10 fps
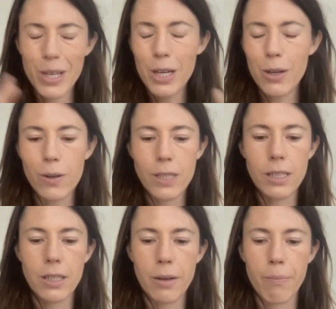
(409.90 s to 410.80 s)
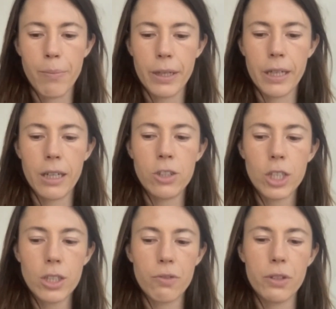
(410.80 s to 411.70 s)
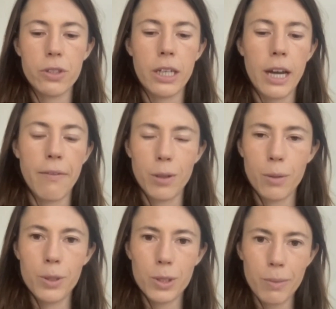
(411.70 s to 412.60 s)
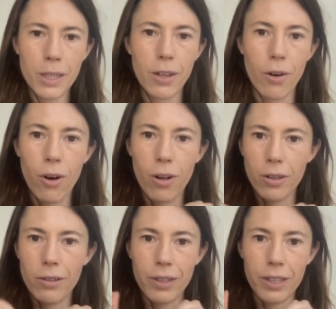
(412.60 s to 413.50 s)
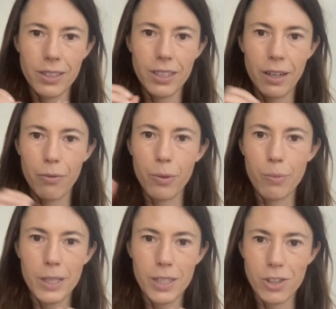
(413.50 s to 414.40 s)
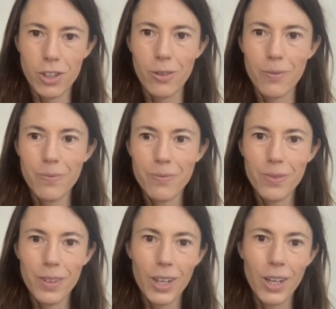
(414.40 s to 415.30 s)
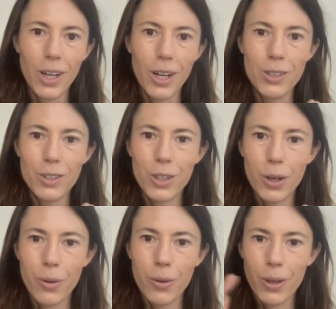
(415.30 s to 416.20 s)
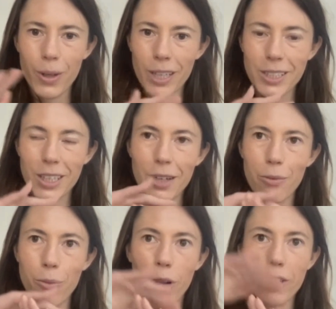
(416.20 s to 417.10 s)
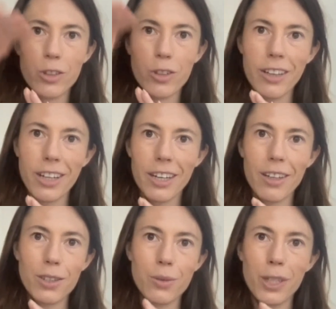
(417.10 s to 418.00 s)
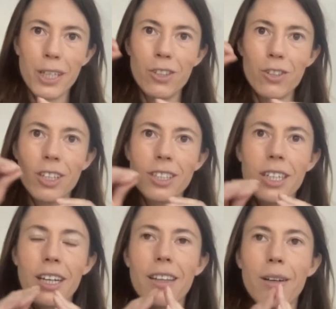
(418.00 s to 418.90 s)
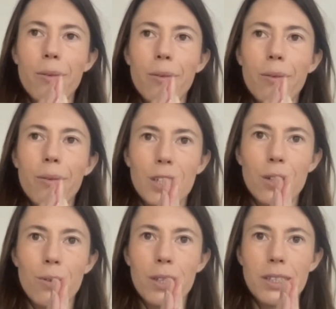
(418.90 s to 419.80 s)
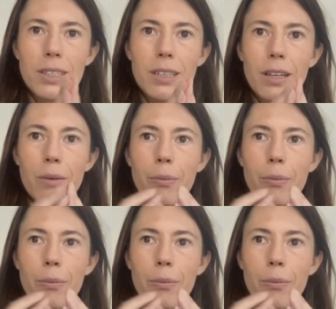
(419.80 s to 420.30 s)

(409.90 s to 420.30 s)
ecosystem, but like it just feels inevitable to me that all of this stuff will be digital. And so that's kind of one trend that I think is really interesting. I think we're continuing to see like